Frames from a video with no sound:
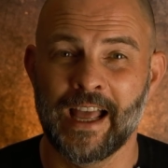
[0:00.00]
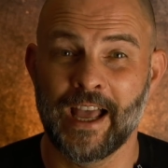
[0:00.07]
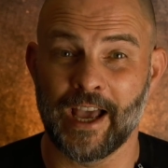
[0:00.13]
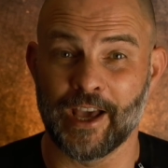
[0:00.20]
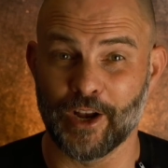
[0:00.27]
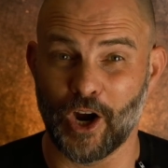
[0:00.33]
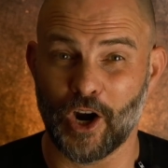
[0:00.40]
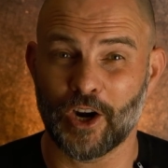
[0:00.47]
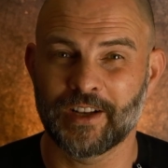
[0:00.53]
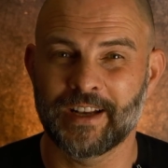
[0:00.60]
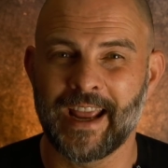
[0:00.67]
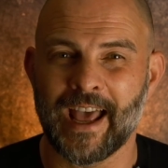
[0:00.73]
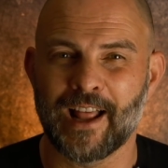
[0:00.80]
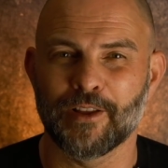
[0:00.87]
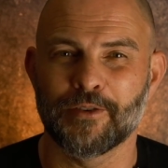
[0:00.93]
An art
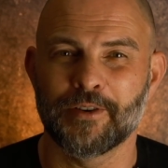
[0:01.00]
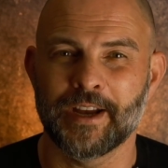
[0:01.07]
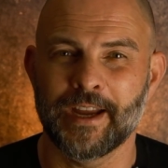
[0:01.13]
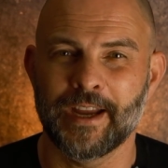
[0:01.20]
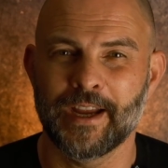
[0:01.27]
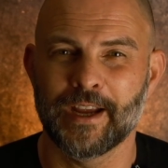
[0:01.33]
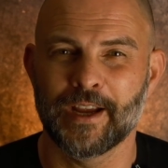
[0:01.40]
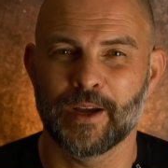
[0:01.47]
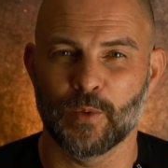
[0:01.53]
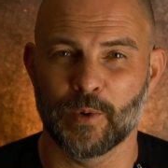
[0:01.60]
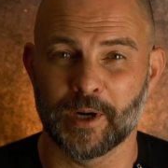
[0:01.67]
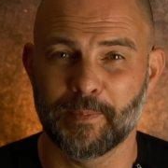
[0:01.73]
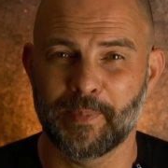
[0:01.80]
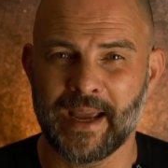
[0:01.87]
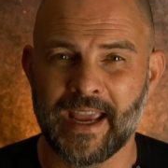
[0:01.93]
gallery where
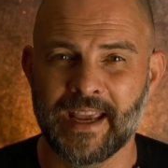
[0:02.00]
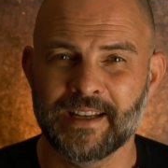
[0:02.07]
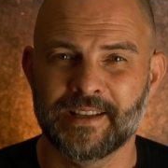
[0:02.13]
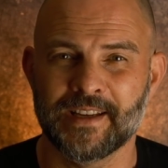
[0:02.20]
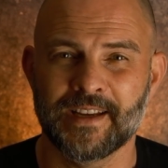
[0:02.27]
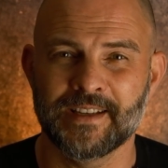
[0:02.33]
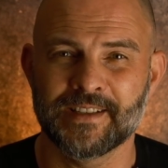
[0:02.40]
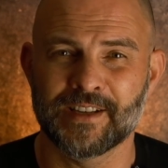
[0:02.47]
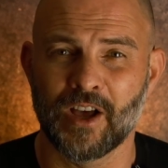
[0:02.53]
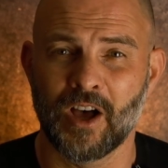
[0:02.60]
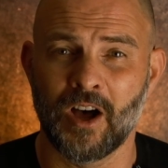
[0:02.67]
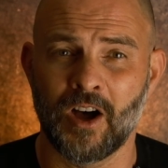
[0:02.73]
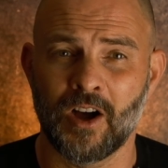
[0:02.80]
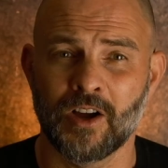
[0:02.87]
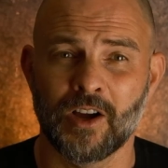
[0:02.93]
paintings
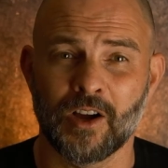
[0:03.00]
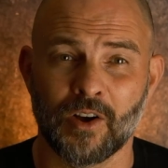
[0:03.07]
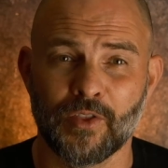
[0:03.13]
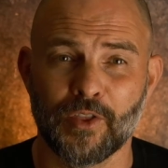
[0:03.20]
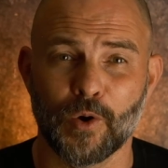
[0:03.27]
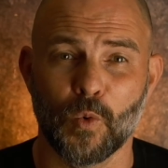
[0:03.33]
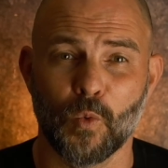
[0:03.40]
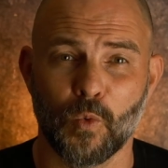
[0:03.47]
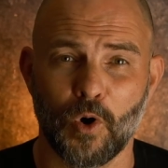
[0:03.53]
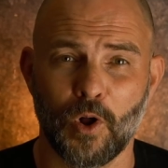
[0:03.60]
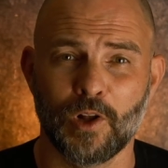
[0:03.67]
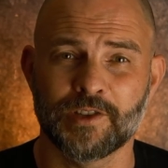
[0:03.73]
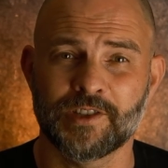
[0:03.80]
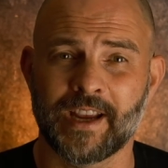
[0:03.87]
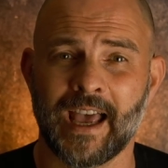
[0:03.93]
hung on the
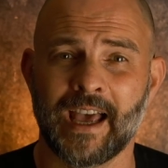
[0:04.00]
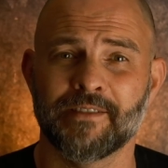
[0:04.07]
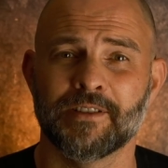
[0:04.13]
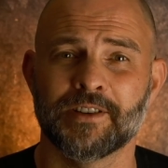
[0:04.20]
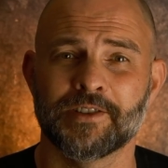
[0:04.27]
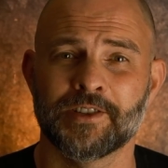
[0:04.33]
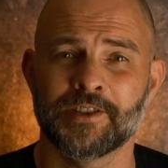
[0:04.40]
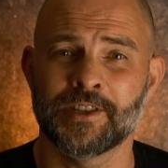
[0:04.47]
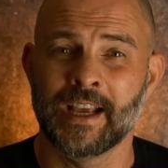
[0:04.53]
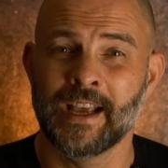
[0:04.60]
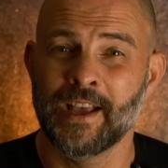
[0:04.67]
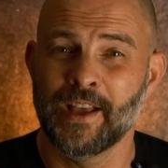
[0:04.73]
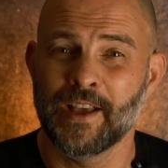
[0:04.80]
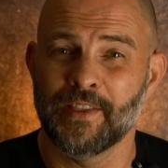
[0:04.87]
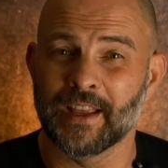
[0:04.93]
walls, canvases
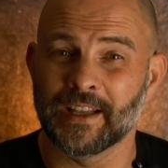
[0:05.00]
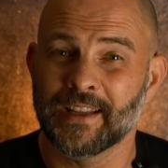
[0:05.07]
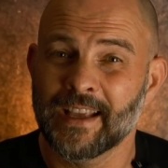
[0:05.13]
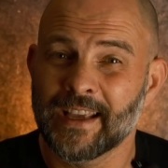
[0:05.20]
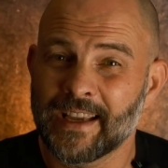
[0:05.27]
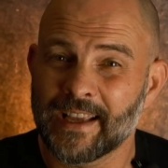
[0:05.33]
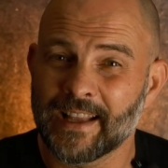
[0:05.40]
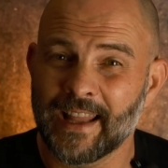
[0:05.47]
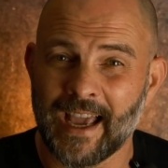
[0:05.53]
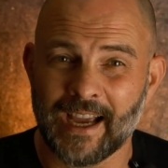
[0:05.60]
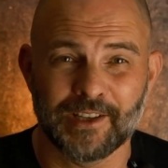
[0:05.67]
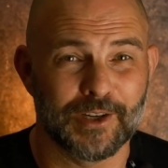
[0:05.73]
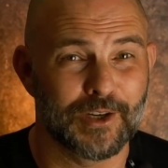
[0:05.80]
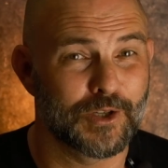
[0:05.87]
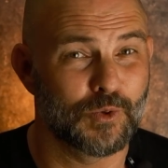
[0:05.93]
that
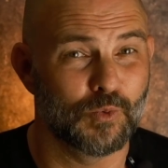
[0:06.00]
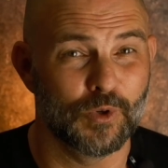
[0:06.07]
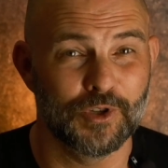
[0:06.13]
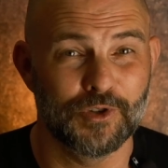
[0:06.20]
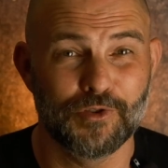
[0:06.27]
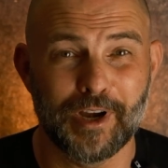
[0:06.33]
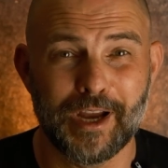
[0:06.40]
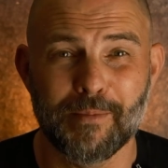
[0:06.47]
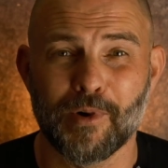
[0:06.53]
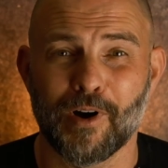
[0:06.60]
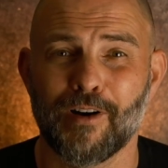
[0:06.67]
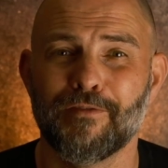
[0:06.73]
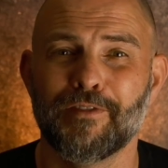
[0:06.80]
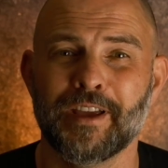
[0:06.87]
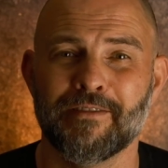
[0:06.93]
collectors would dream
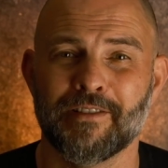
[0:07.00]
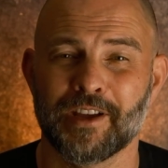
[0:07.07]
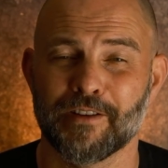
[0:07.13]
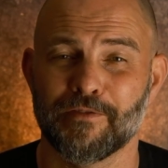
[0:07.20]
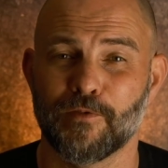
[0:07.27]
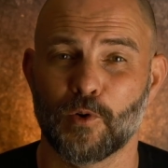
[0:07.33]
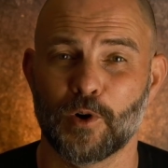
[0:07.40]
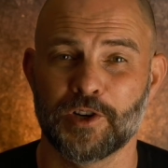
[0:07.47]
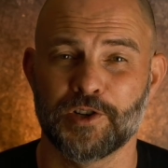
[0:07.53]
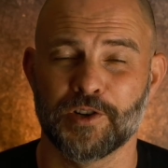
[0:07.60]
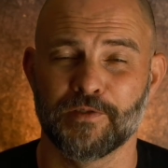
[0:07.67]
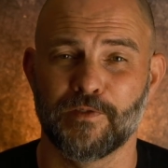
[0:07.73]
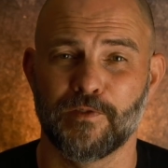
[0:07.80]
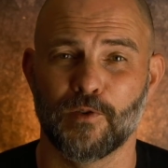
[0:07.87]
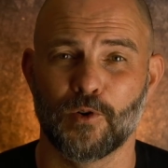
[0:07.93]
of giving a fortune
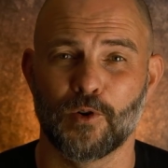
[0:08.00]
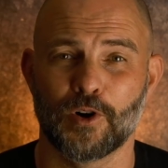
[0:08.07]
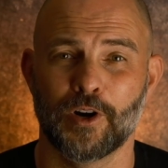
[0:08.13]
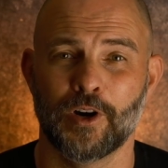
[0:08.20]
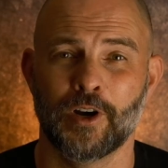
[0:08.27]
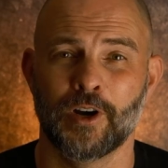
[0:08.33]
for.